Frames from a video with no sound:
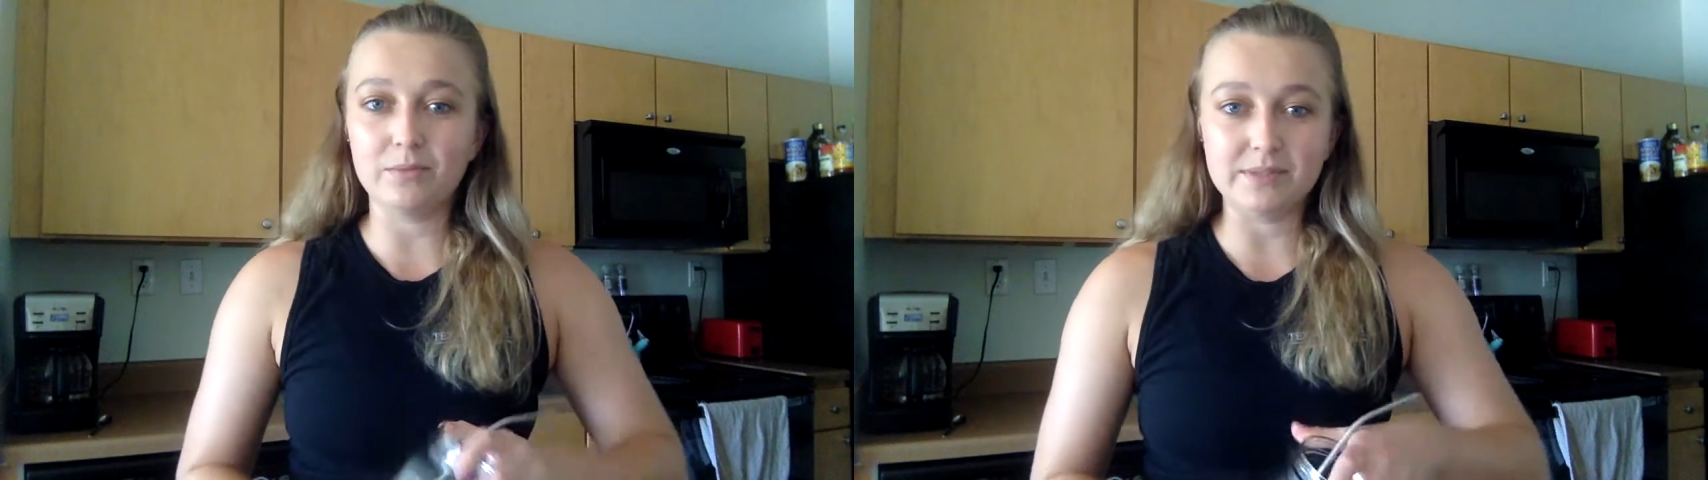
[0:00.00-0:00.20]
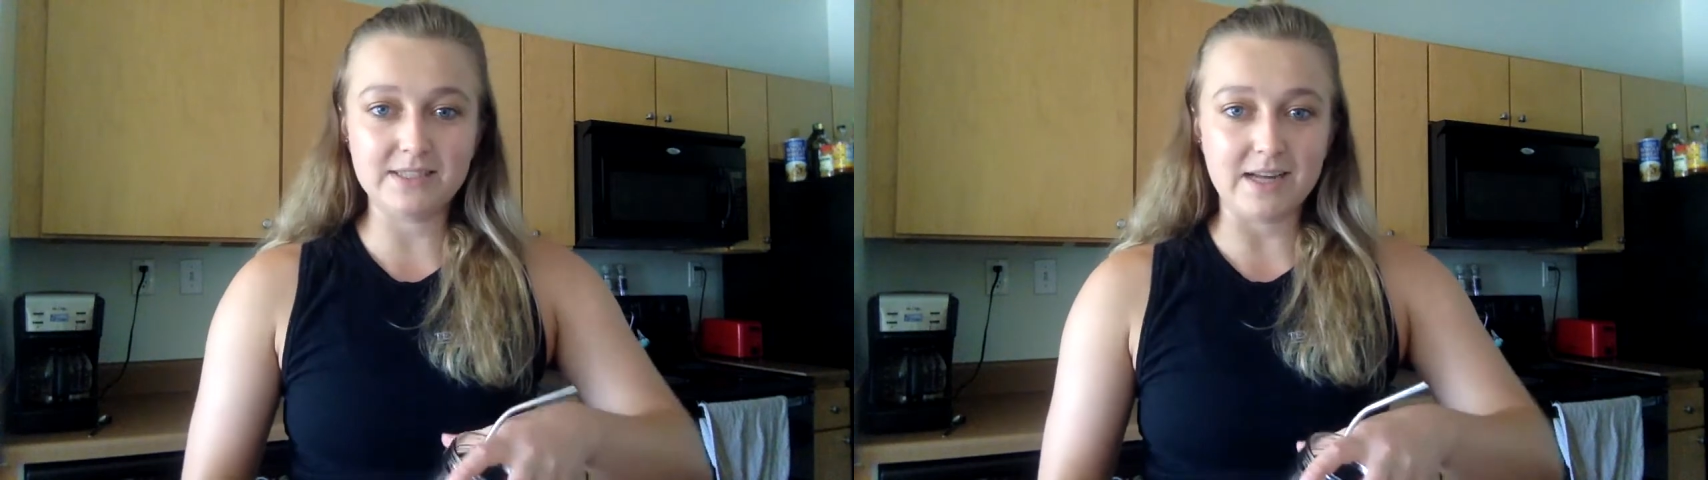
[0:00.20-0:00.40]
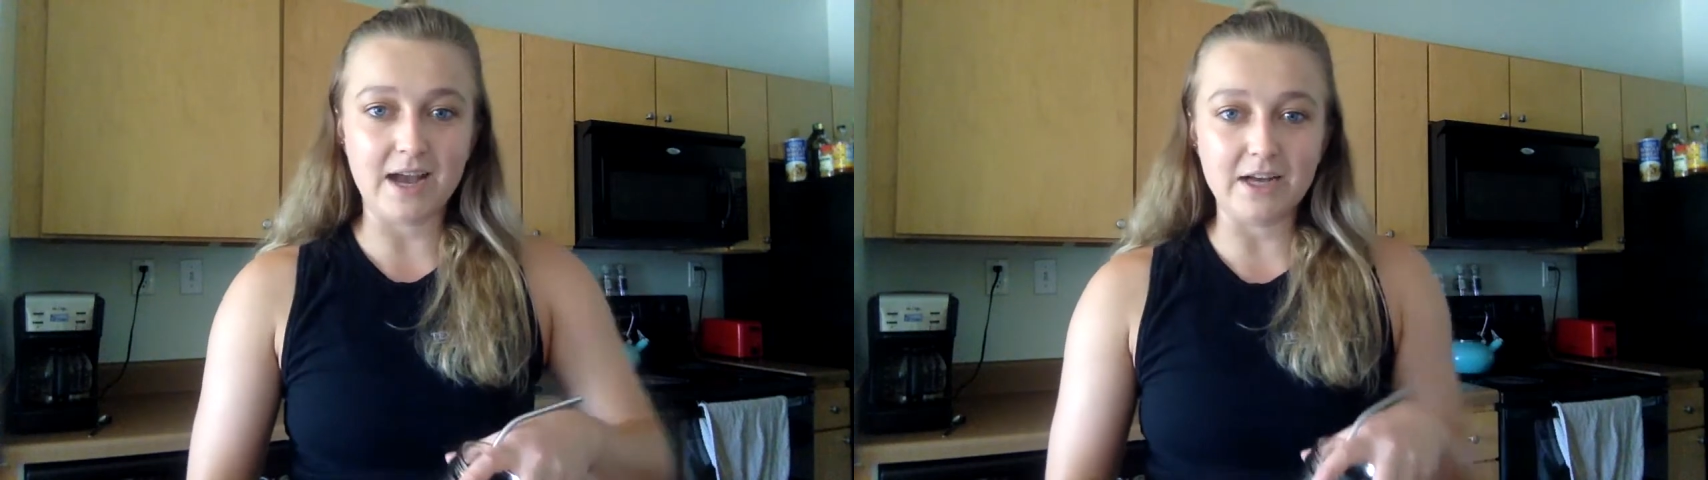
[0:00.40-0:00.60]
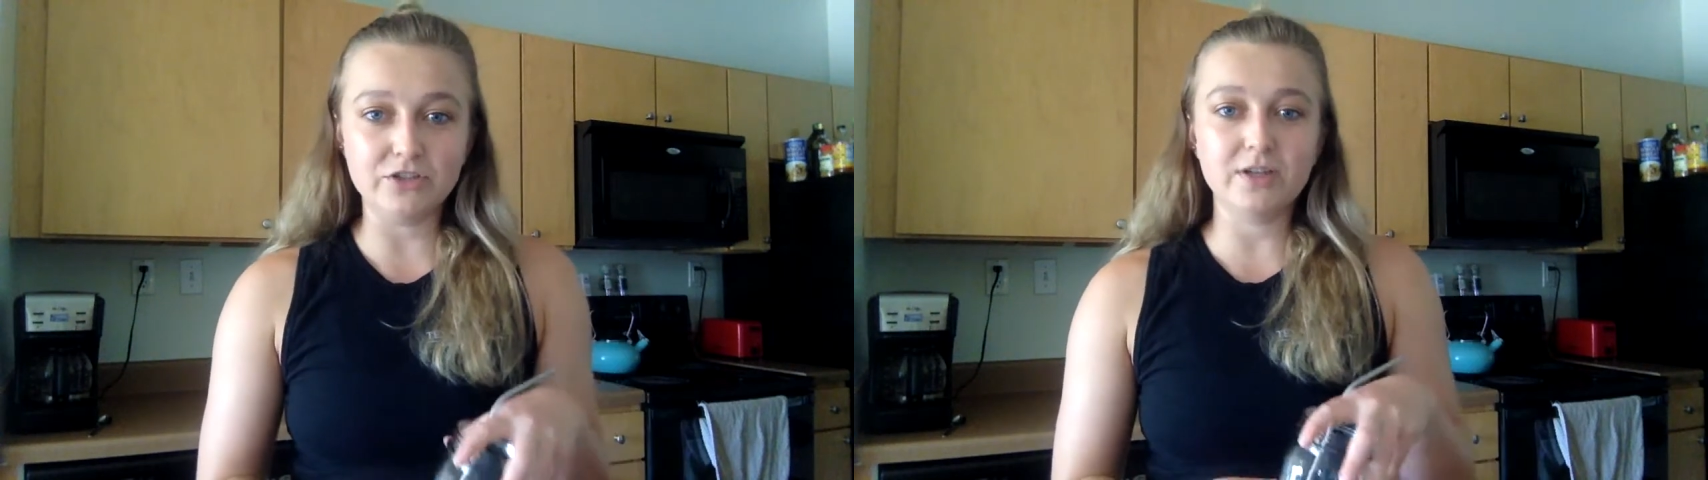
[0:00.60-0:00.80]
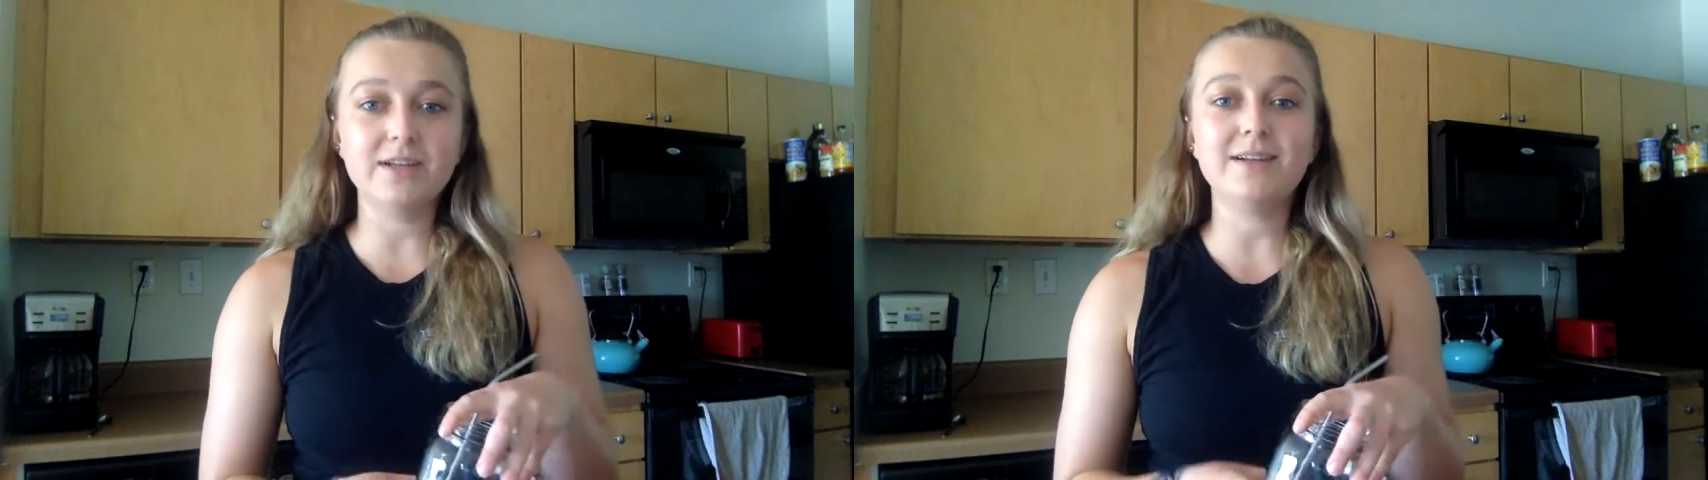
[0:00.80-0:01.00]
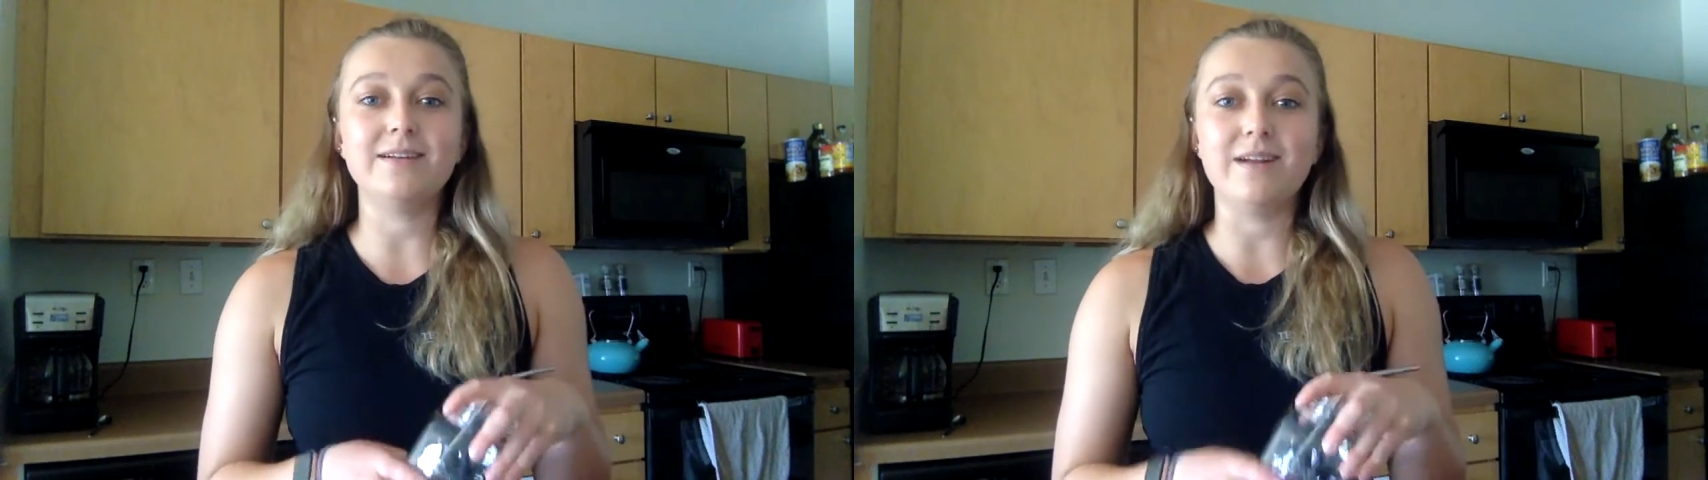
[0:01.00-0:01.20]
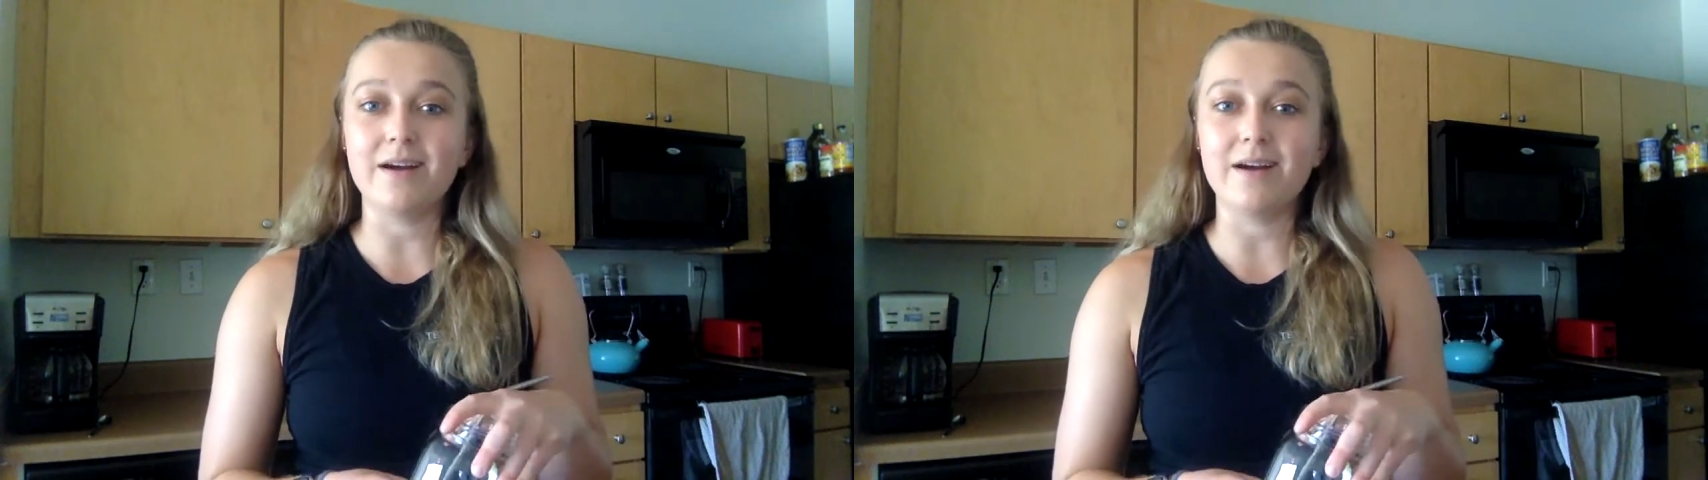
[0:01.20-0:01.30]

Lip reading: stay hydrated and not